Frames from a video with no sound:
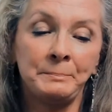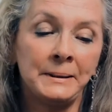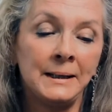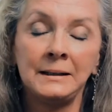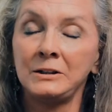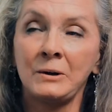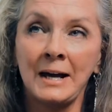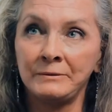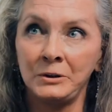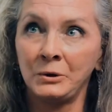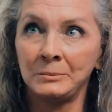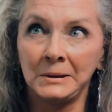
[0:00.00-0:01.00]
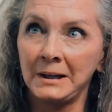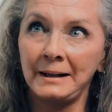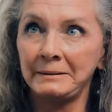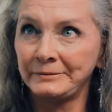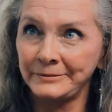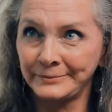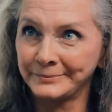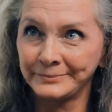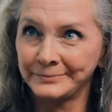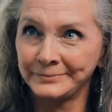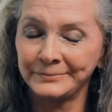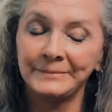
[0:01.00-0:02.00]
beginning to have a normal life.
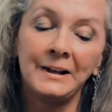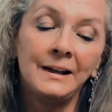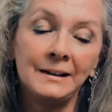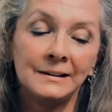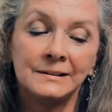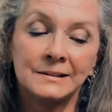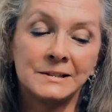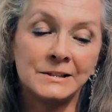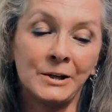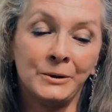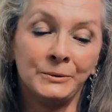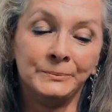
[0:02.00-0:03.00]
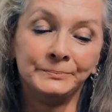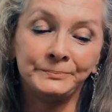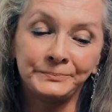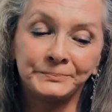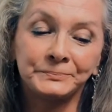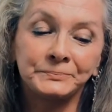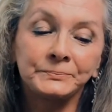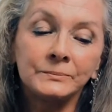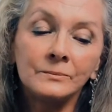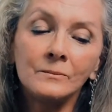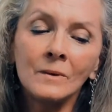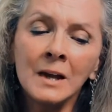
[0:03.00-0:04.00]
So
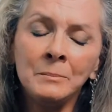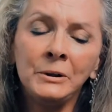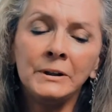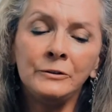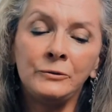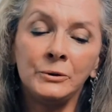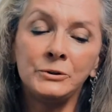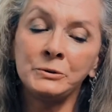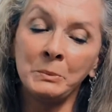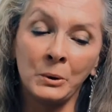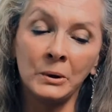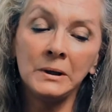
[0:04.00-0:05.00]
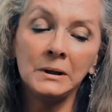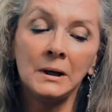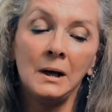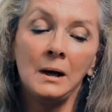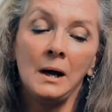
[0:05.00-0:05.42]
I'm looking forward to more.